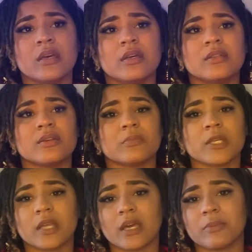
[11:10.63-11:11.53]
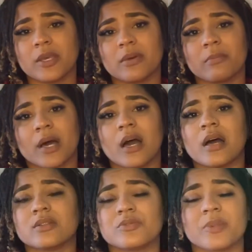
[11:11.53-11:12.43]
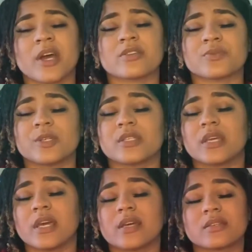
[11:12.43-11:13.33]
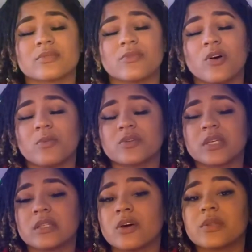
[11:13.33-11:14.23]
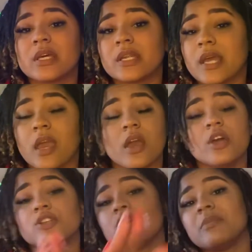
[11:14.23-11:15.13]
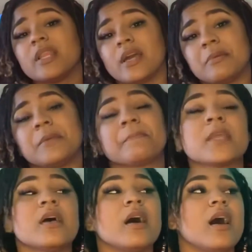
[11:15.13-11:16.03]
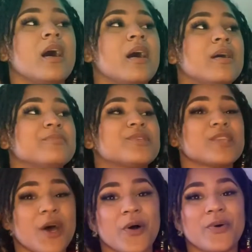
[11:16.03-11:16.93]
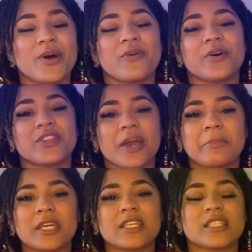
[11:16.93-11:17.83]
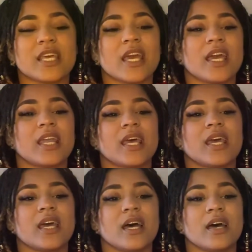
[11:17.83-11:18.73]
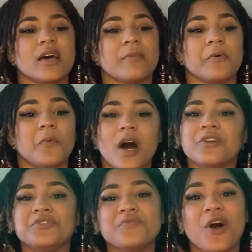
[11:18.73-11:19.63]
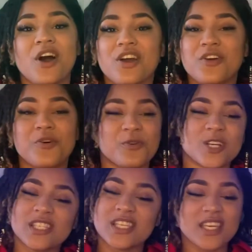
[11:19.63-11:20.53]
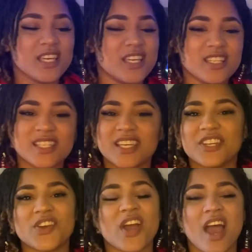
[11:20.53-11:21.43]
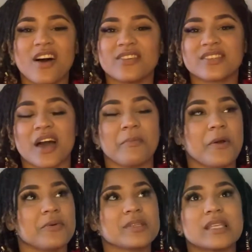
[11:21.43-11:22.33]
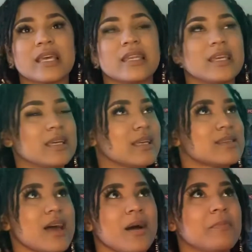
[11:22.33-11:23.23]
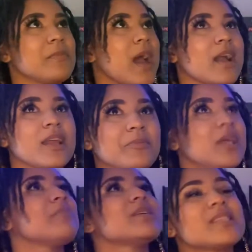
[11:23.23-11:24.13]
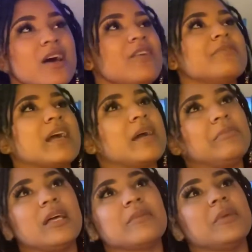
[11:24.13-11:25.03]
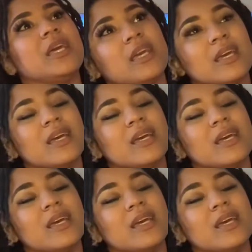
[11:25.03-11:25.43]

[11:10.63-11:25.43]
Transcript: Don't be like me and buy two pounds of Reese eggs and almost eat the whole thing in a day. Don't be like me. Um, so with that being said, um, while you are quarantined in your house, I'm gonna say it again because I'm I gotta plug myself. I gotta plug me.